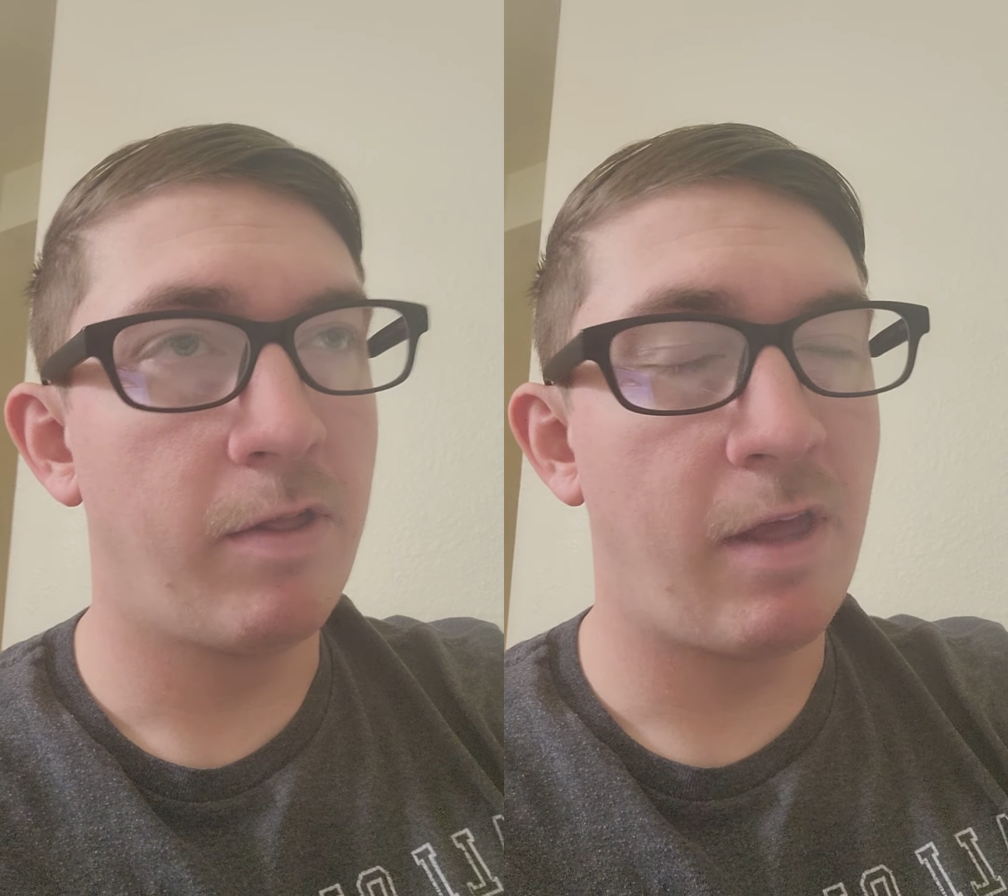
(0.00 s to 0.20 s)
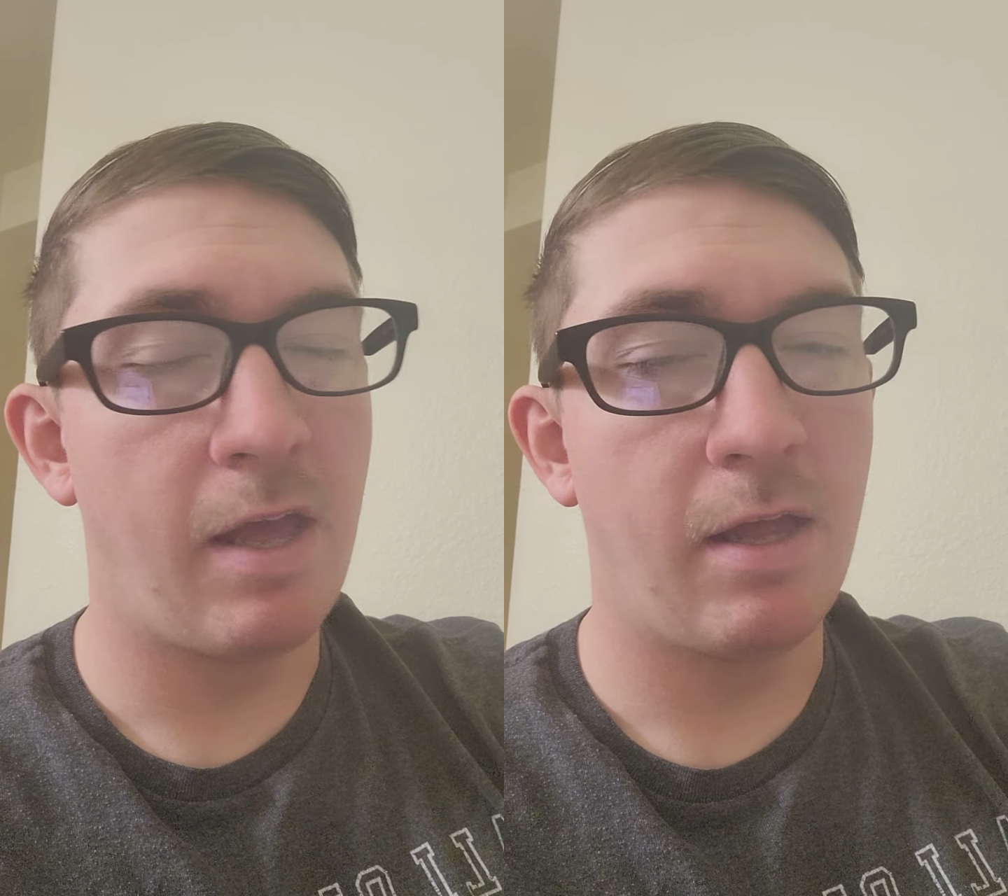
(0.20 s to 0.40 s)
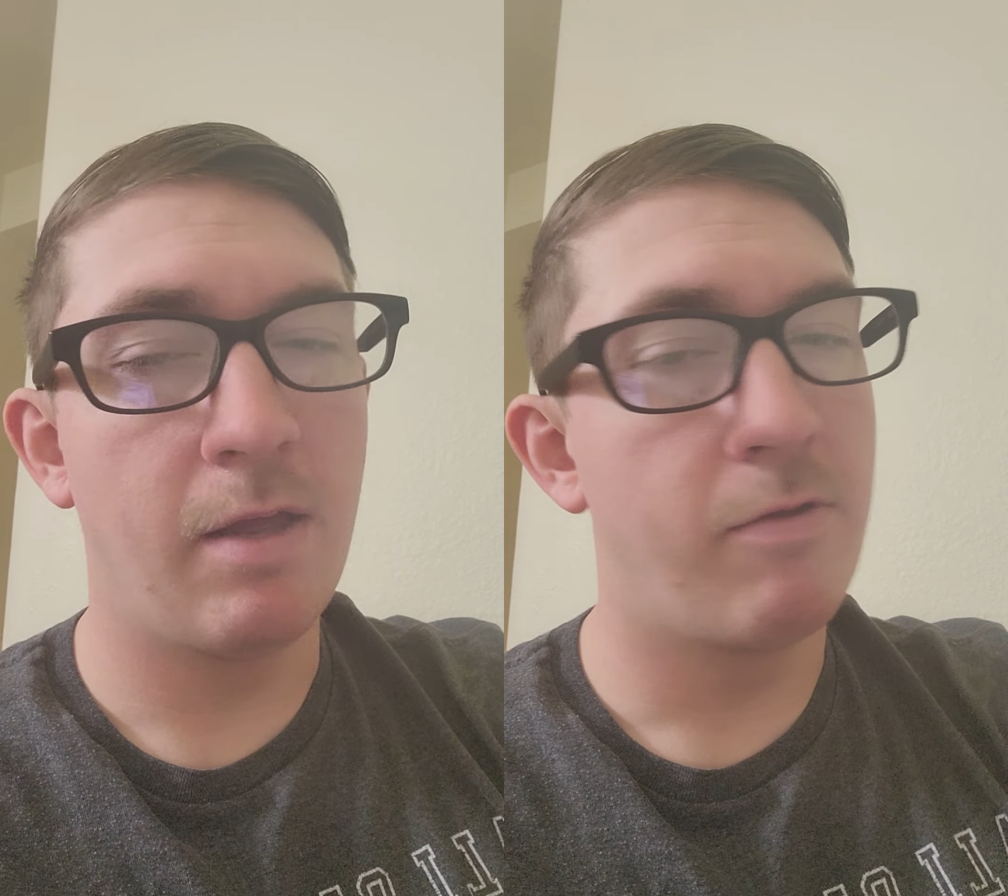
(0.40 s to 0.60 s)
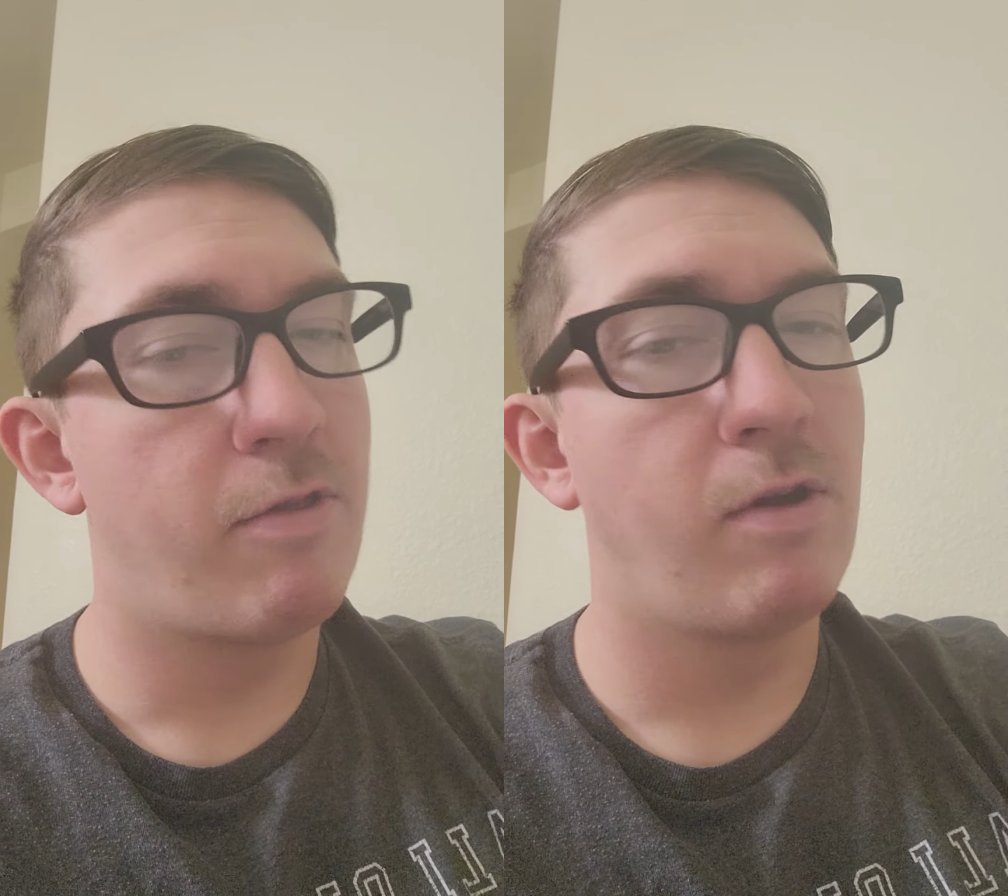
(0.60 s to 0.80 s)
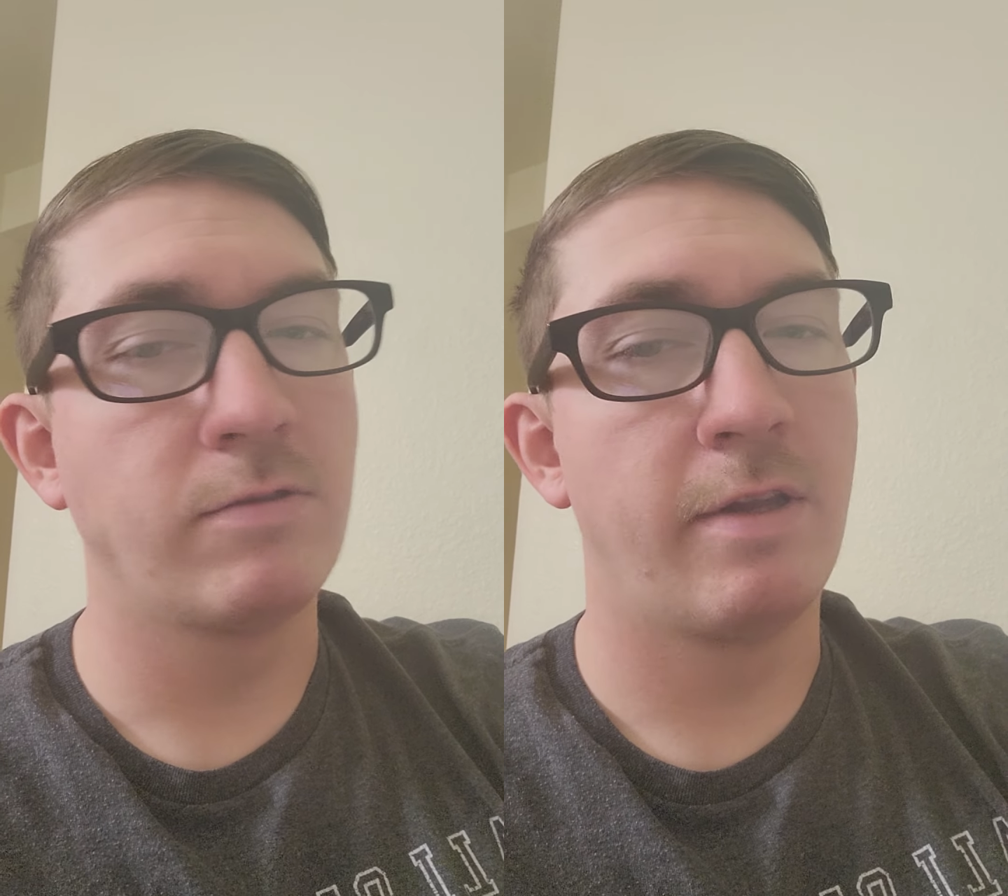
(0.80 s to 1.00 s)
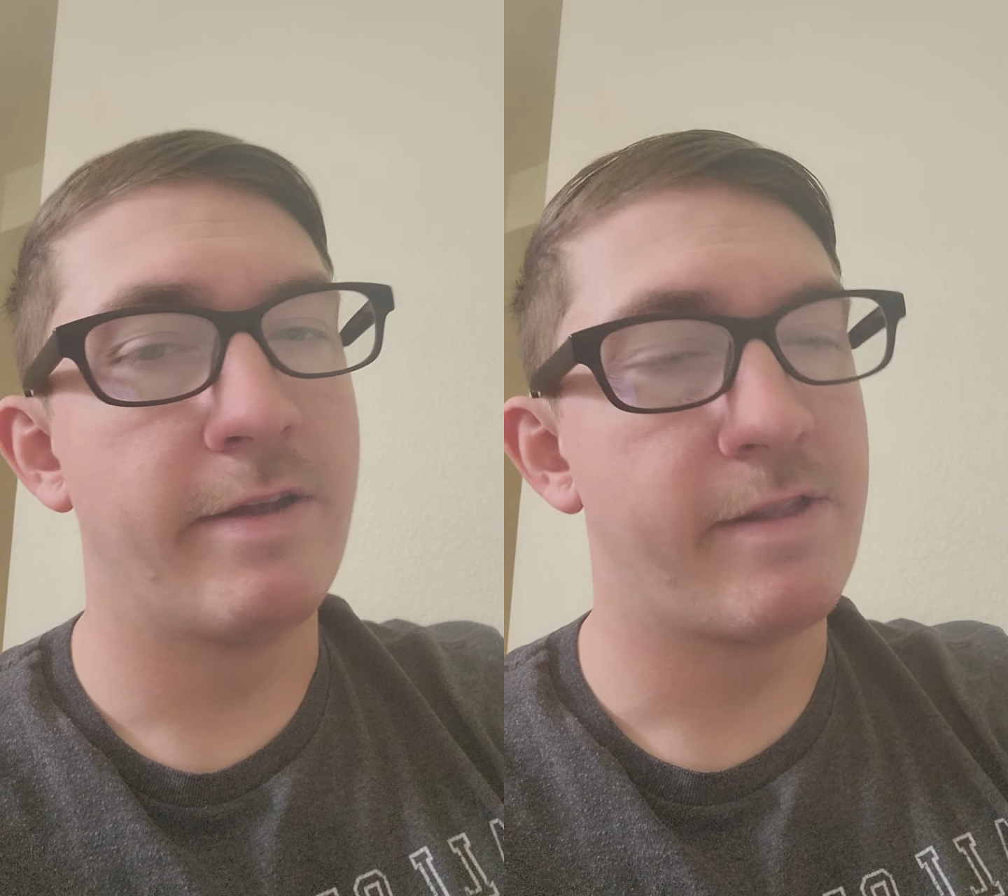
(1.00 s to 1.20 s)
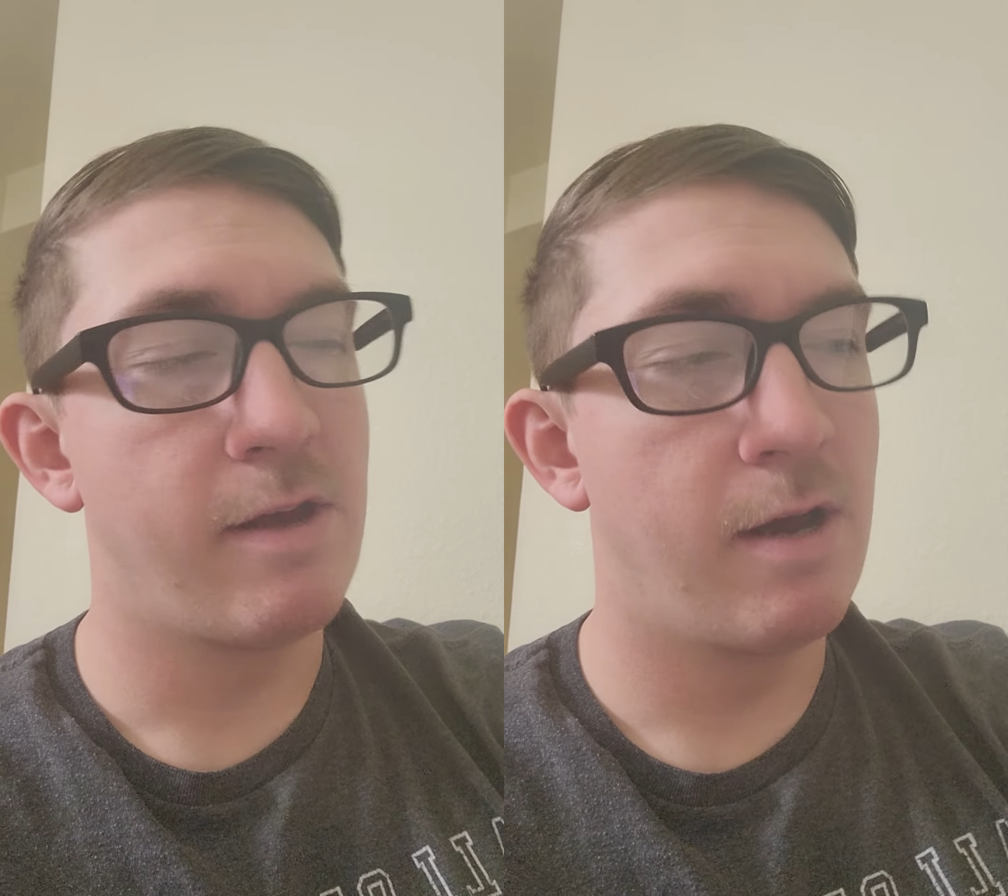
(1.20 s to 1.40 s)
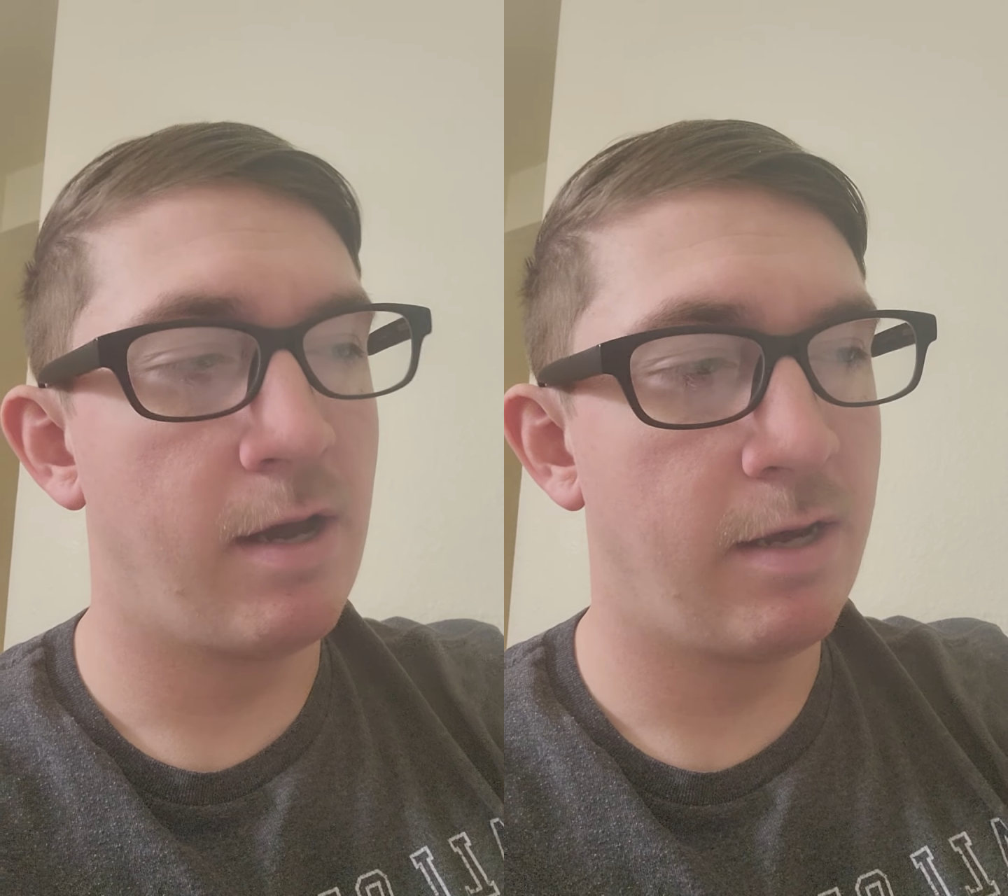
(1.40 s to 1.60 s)
It was along the lines of
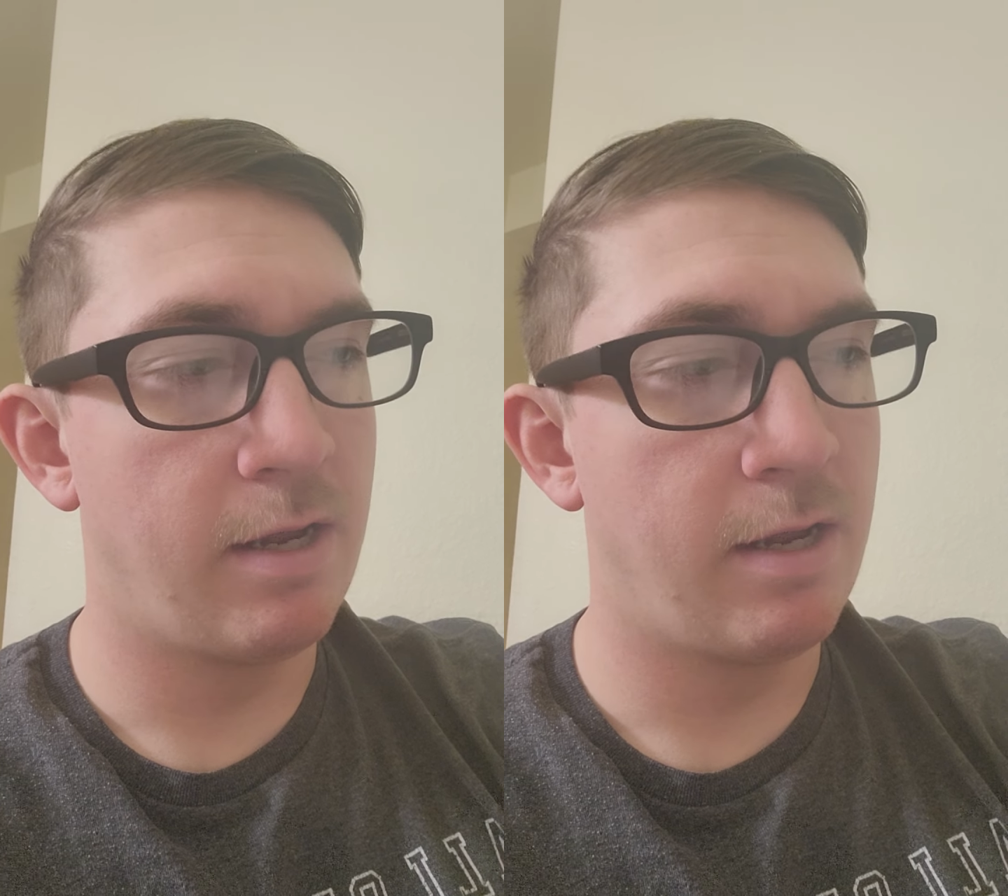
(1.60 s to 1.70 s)
God,